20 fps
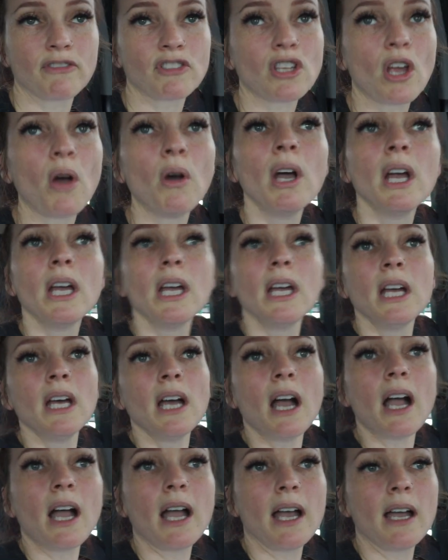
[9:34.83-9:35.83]
So
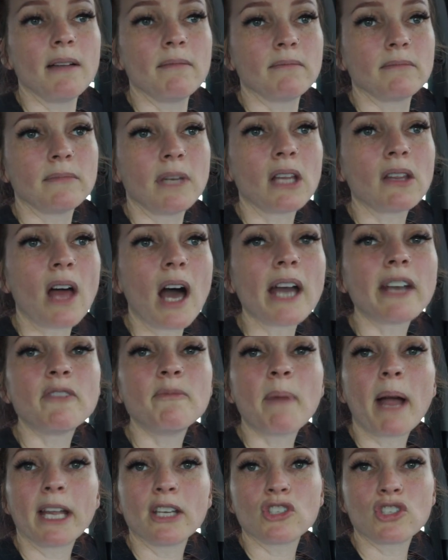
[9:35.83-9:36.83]
a lot of
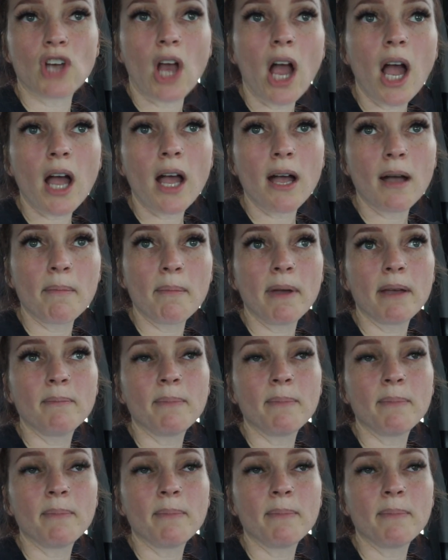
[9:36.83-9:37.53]
my job